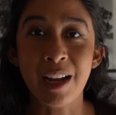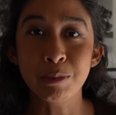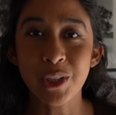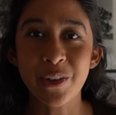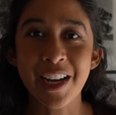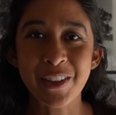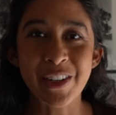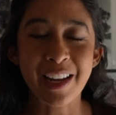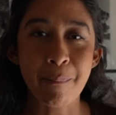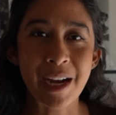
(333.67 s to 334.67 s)
I'm sorry I
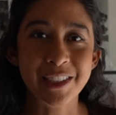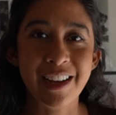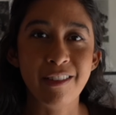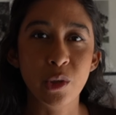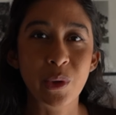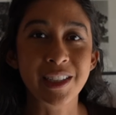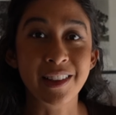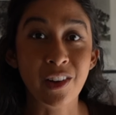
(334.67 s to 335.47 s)
couldn't get back to everyone in the